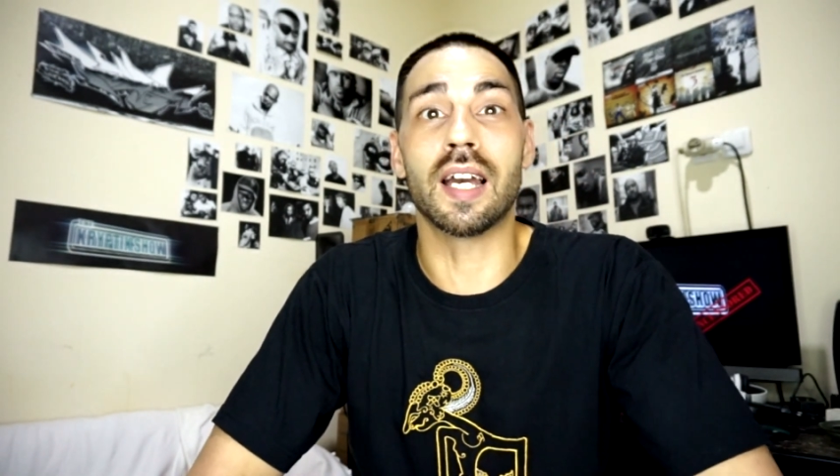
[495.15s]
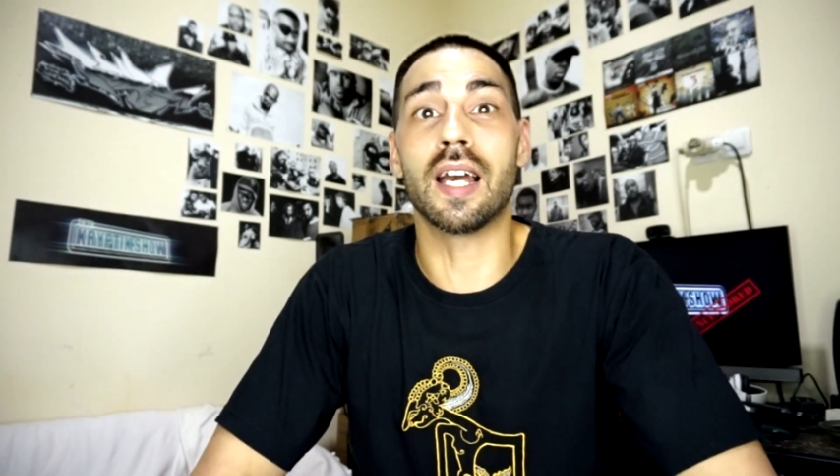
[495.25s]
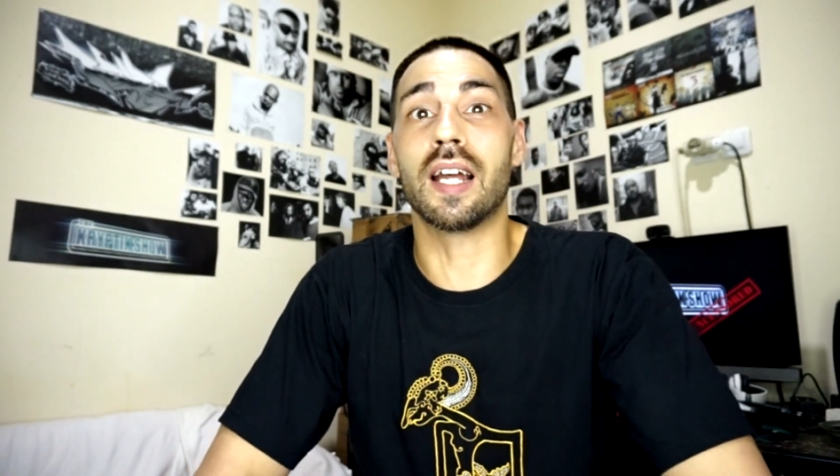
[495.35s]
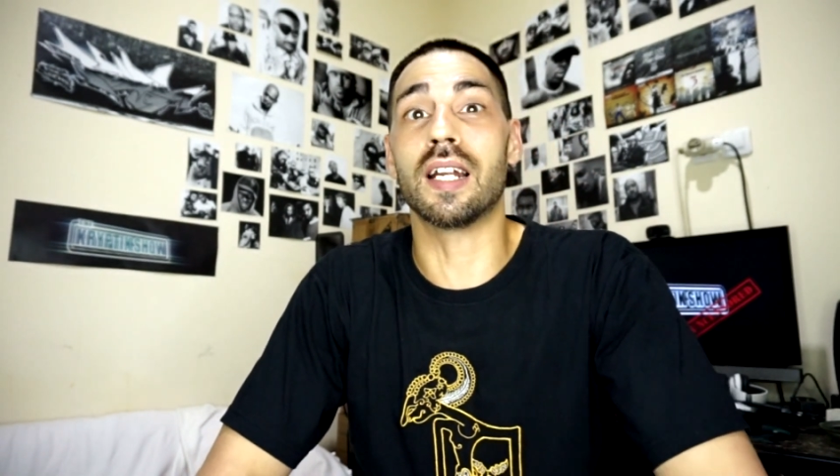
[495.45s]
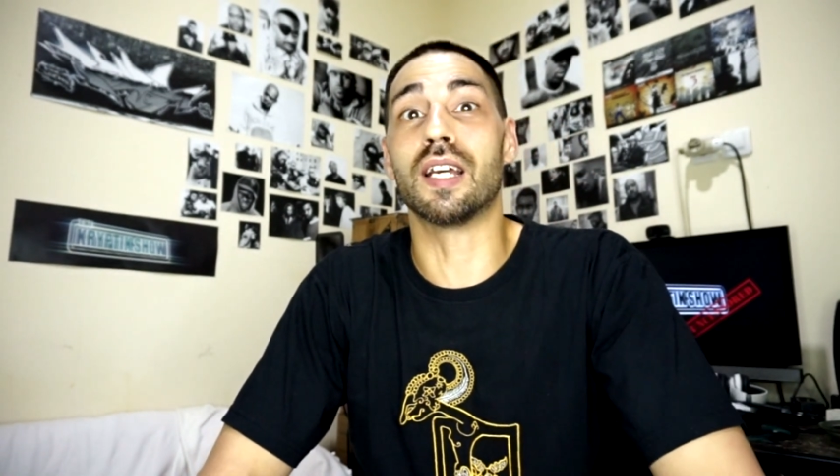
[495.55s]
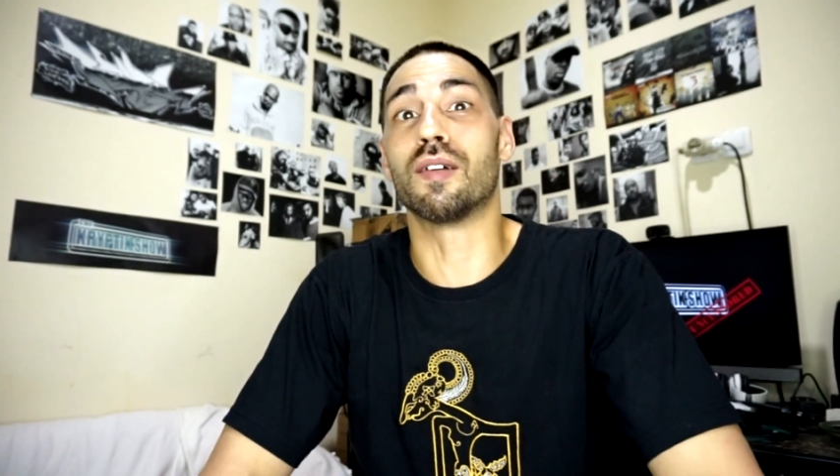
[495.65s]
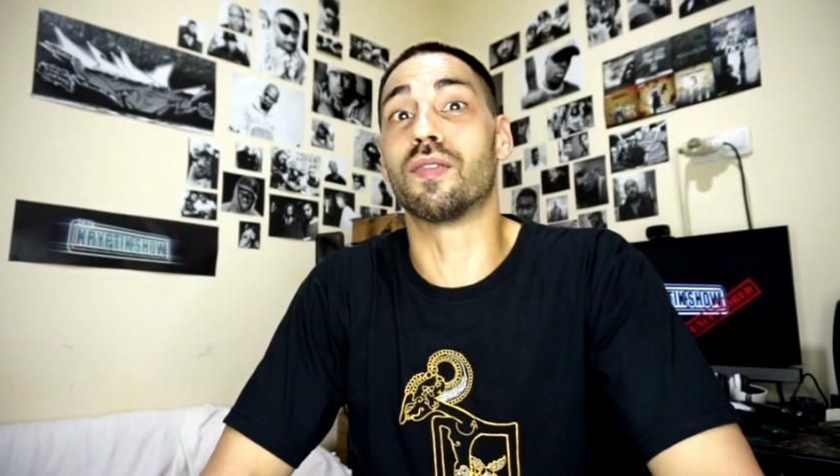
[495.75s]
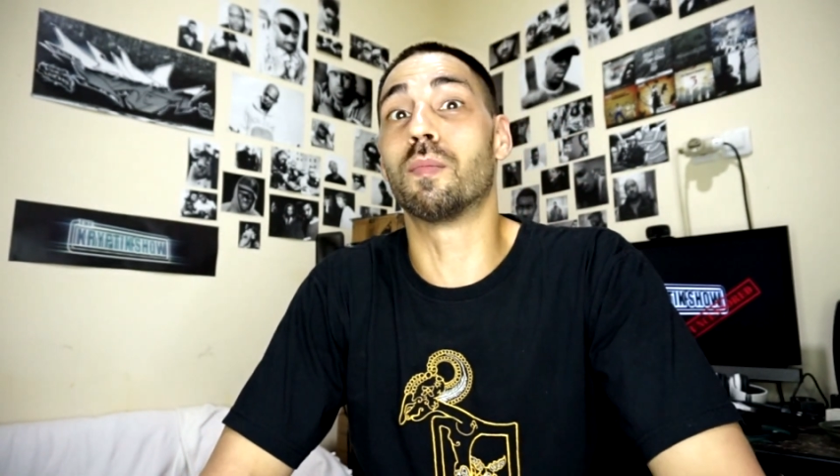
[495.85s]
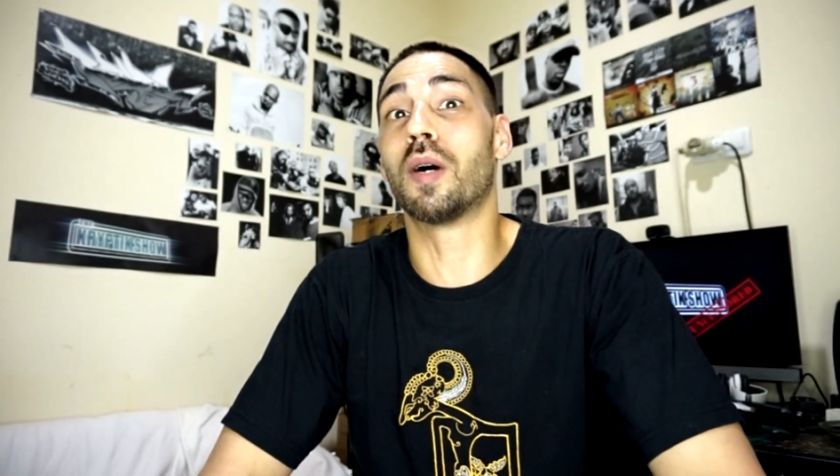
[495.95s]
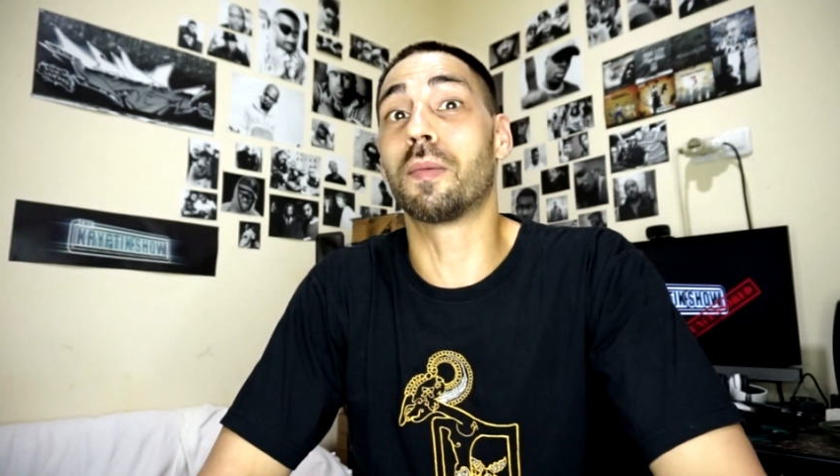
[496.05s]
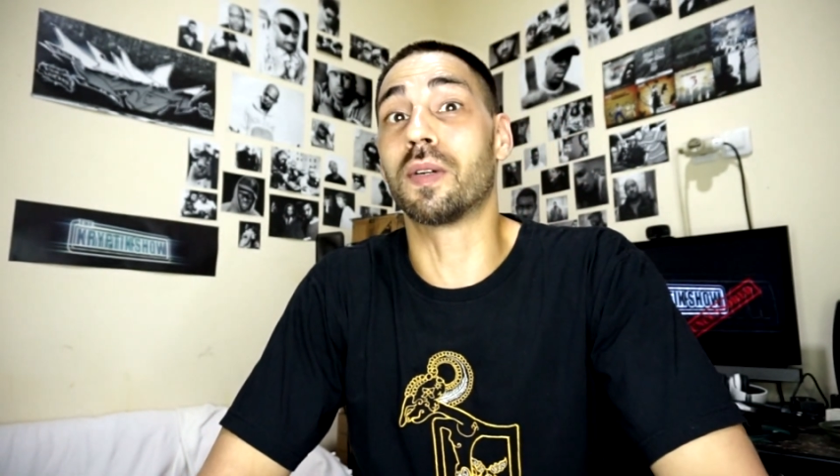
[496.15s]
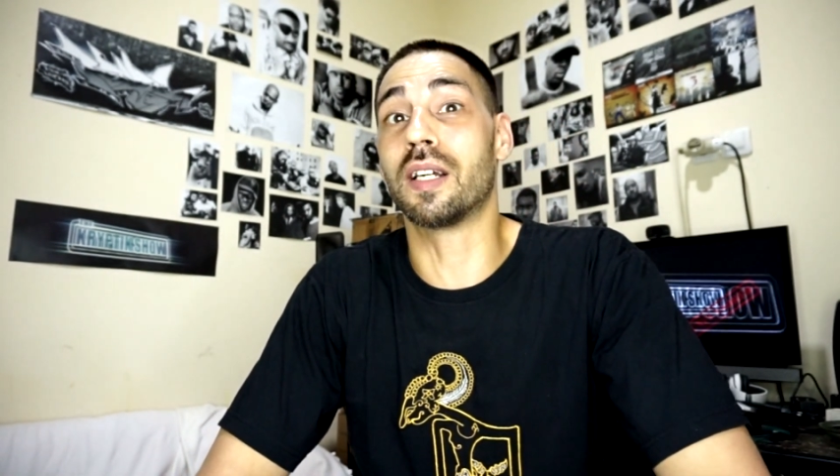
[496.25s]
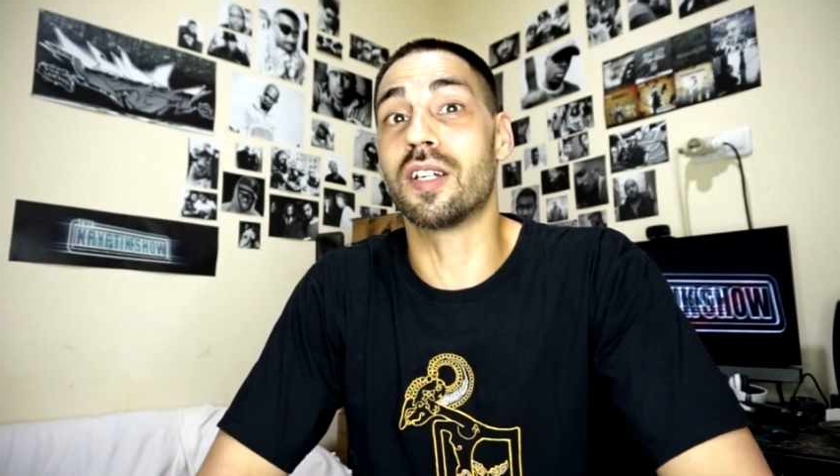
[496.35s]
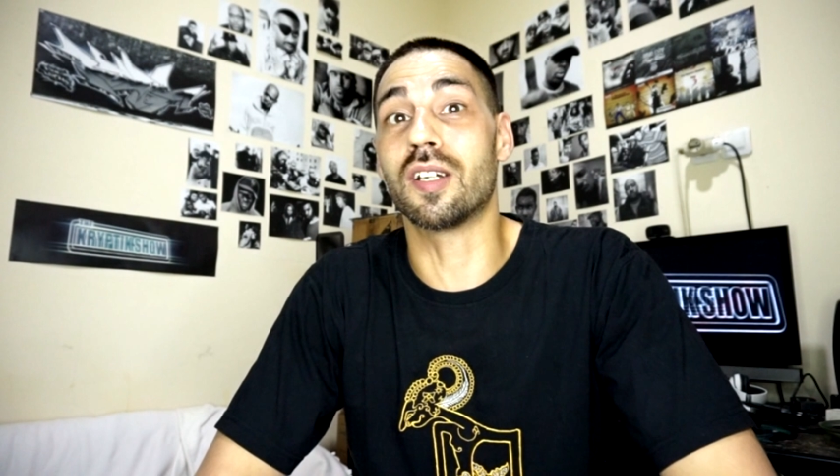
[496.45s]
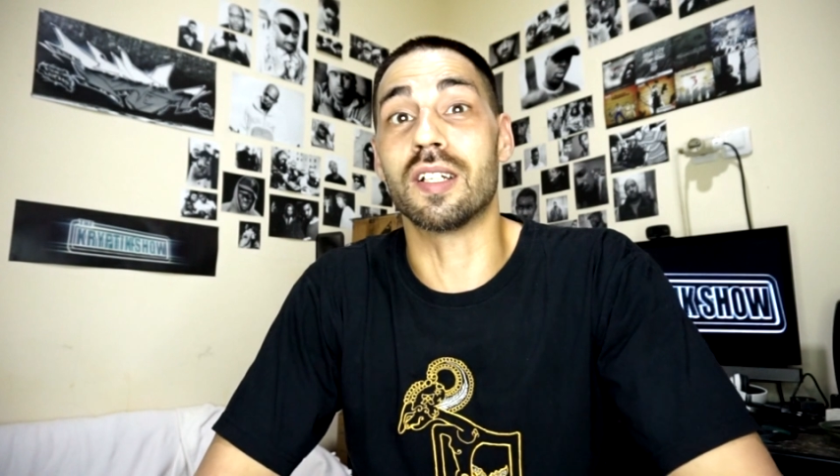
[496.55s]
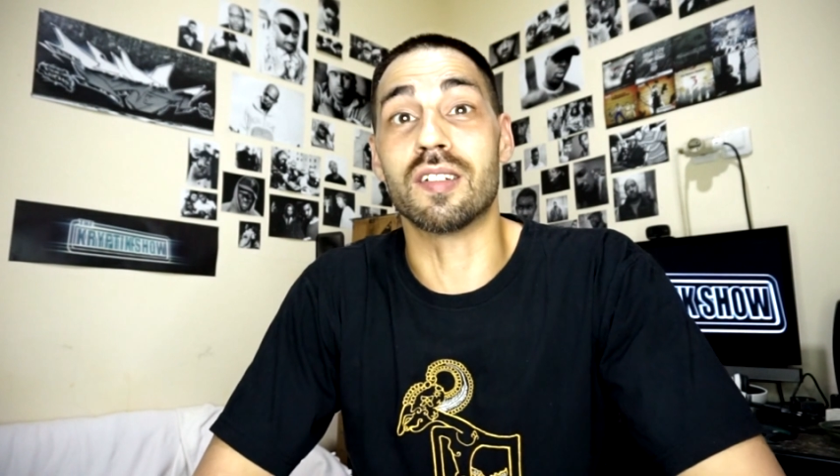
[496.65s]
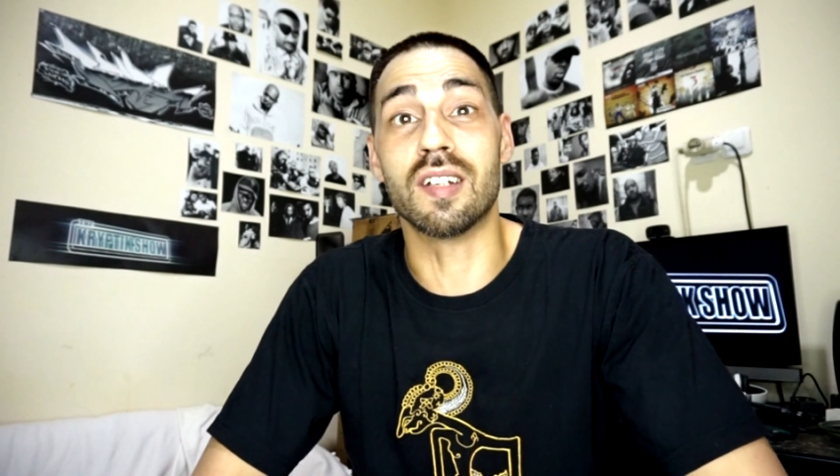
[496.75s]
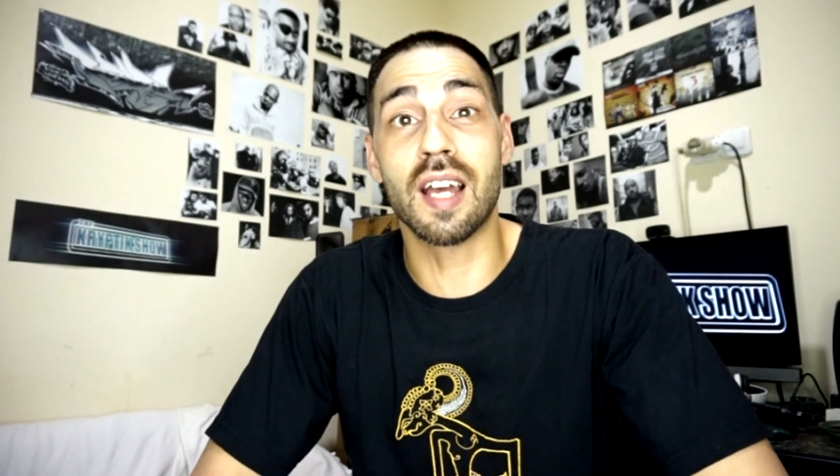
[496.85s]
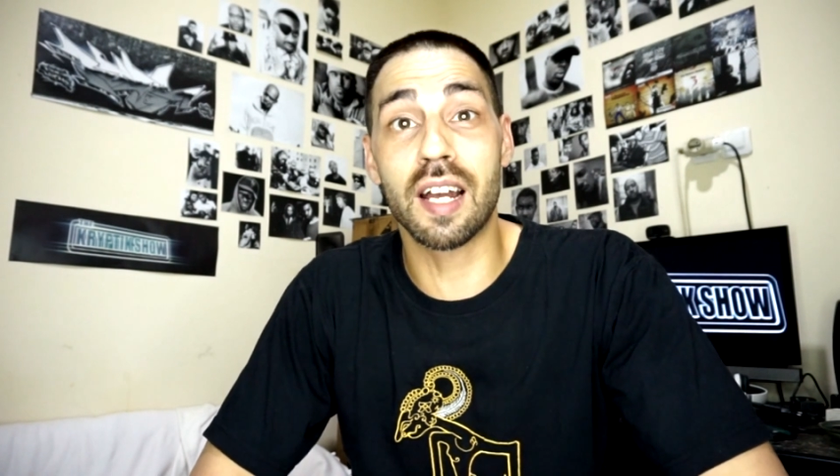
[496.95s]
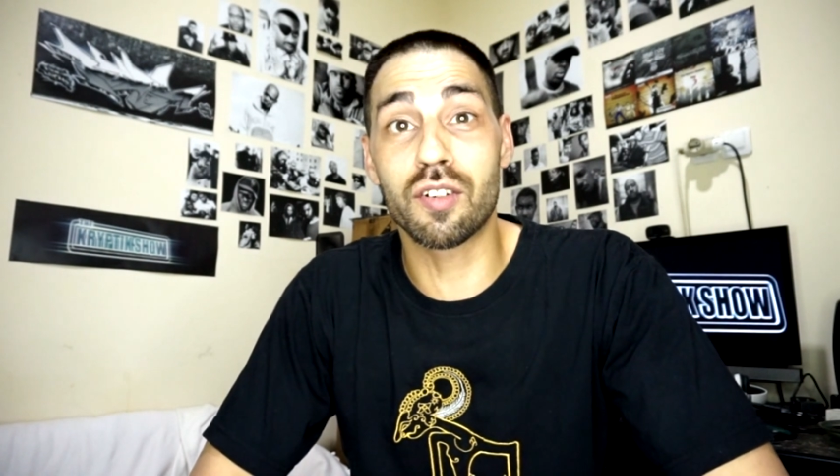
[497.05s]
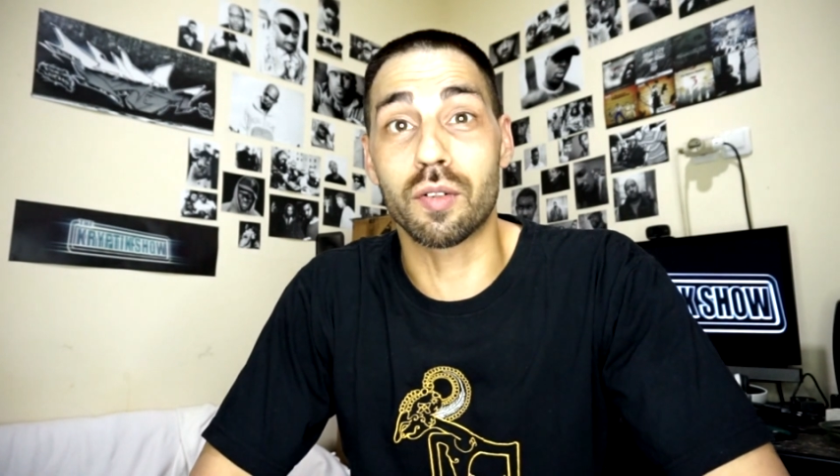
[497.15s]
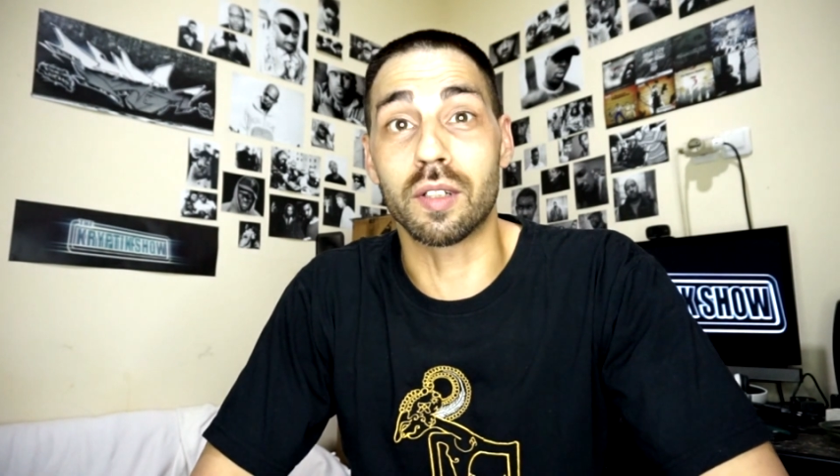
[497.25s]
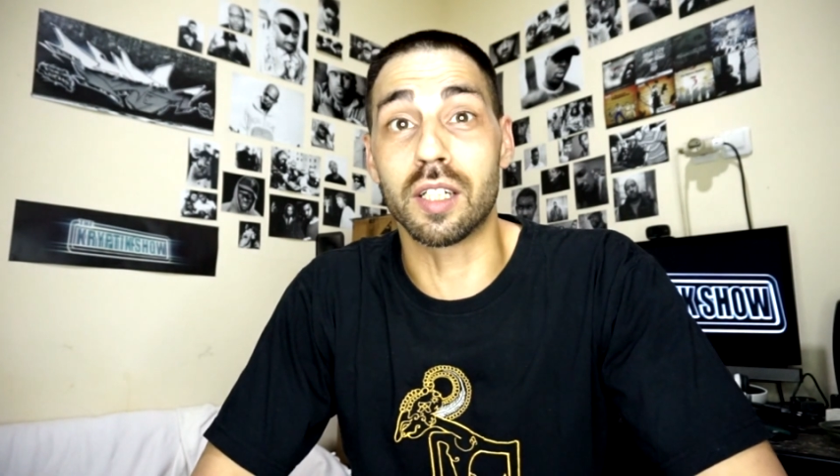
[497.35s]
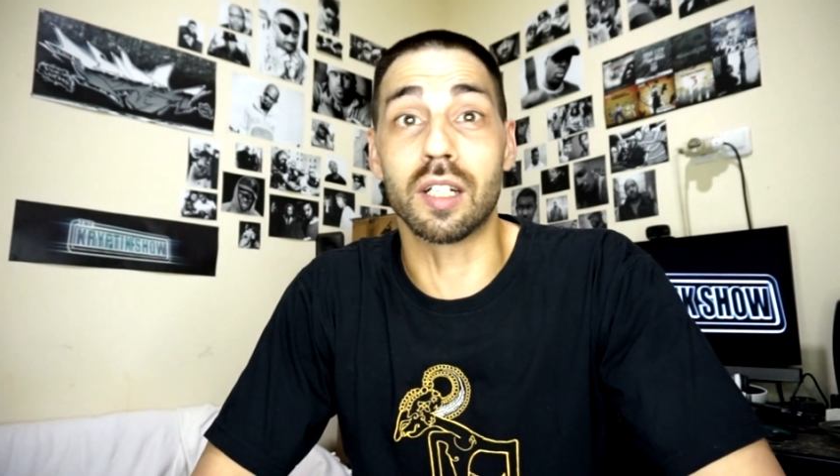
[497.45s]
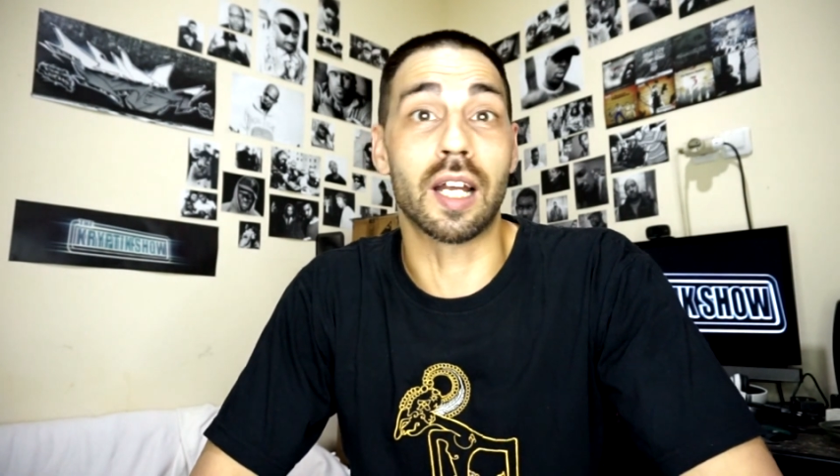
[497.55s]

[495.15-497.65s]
And if the population is naturally,